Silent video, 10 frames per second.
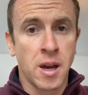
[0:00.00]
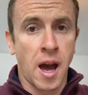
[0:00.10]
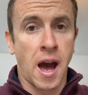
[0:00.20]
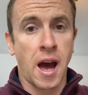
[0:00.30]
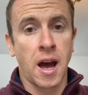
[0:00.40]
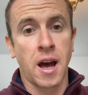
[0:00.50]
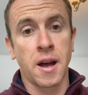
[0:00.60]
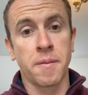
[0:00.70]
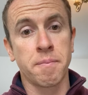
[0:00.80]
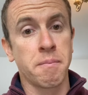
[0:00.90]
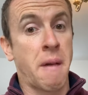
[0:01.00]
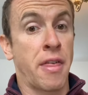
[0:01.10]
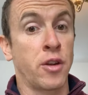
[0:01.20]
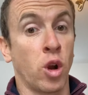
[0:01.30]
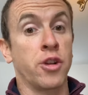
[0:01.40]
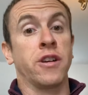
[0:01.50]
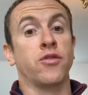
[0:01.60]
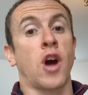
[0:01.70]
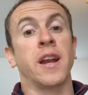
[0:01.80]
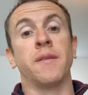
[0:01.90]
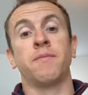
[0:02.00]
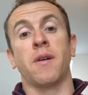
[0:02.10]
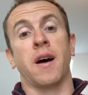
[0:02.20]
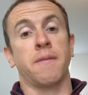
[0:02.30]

methodology of training.